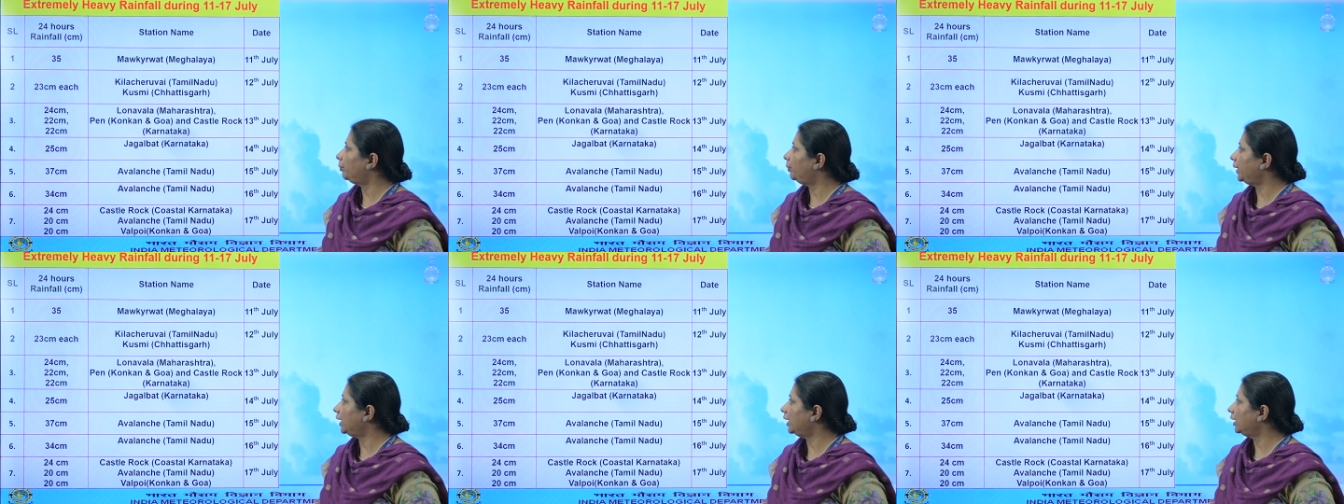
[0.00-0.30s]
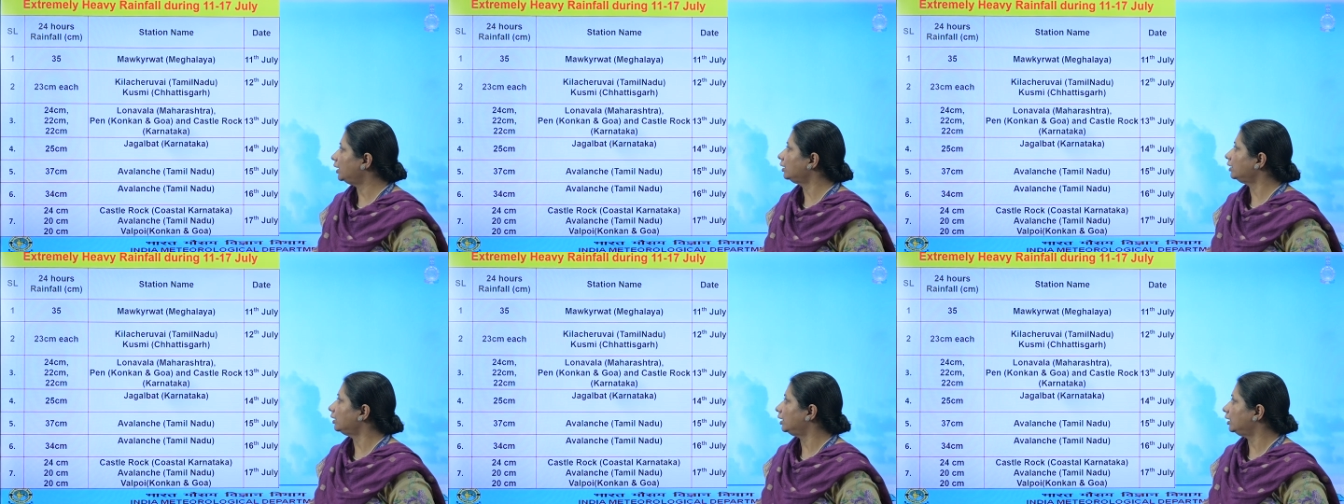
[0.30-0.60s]

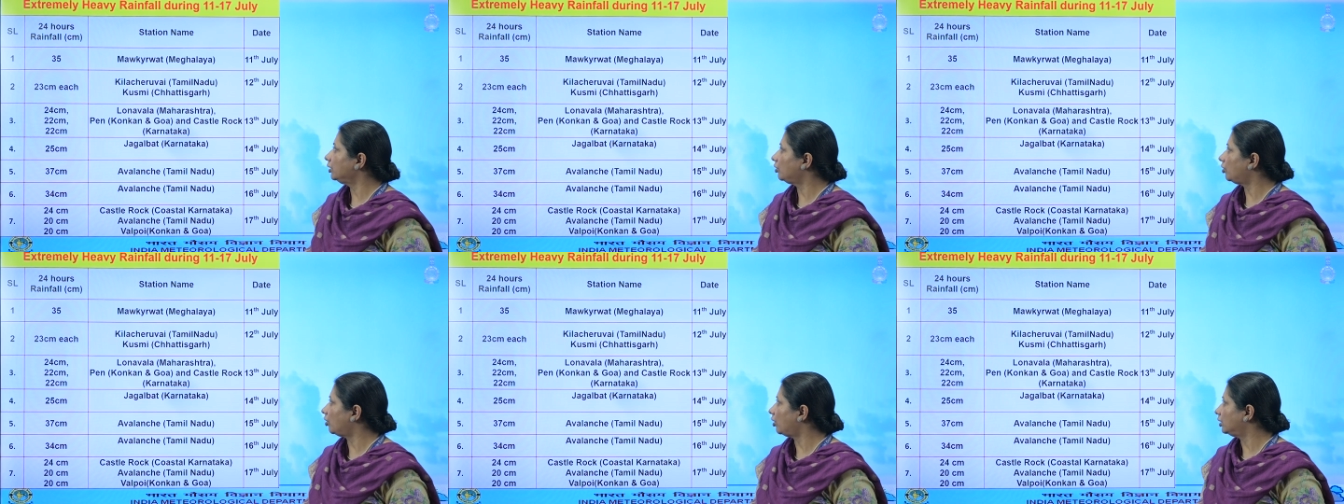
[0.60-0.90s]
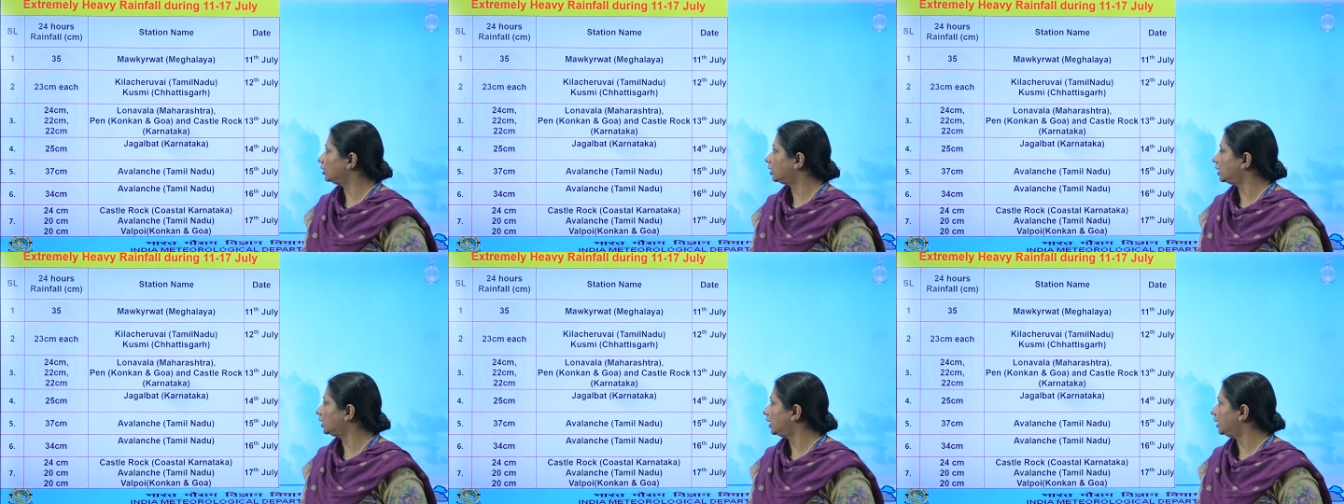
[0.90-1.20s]
Pen in
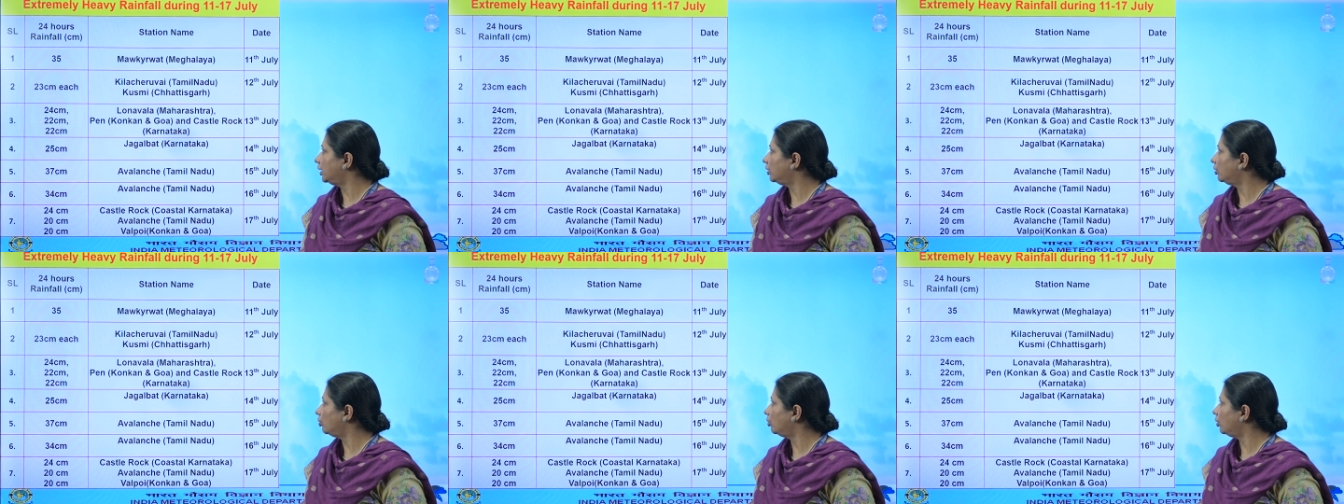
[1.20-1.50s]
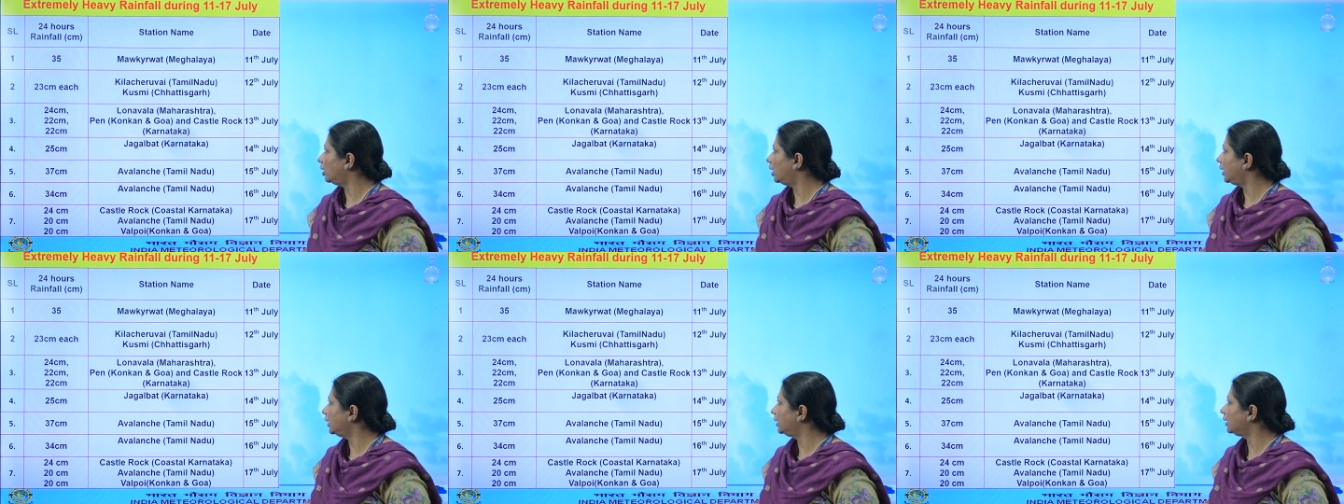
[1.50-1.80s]
Konkan and
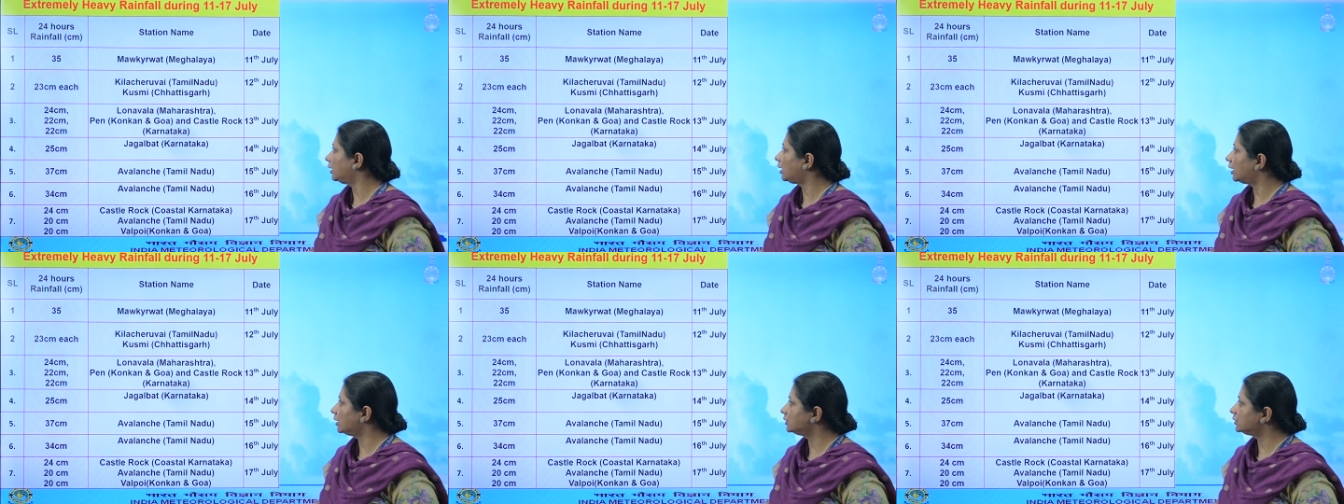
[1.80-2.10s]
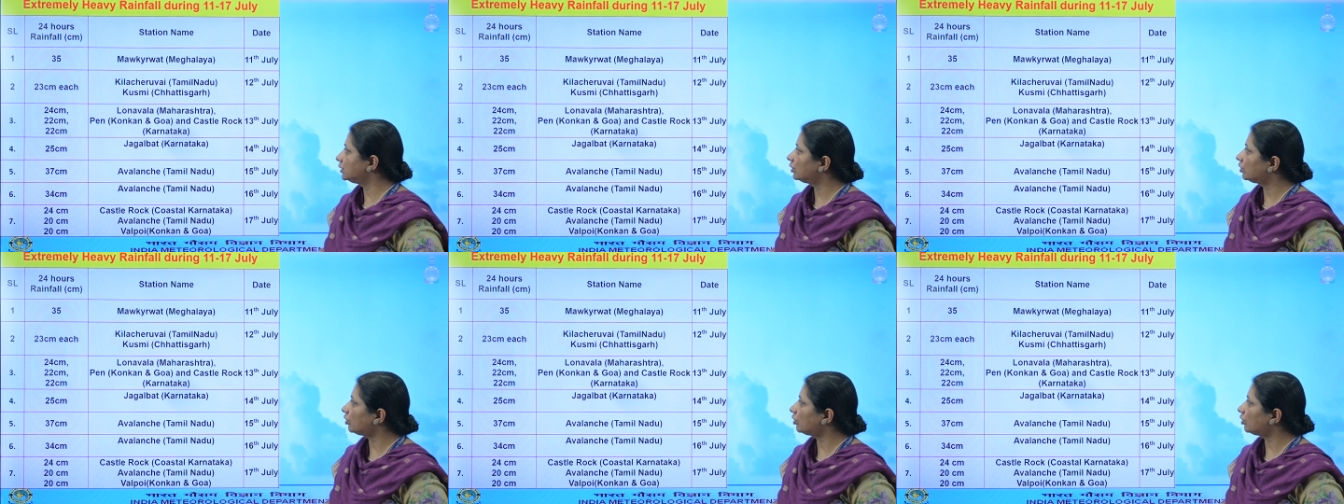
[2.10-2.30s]
Goa and Castle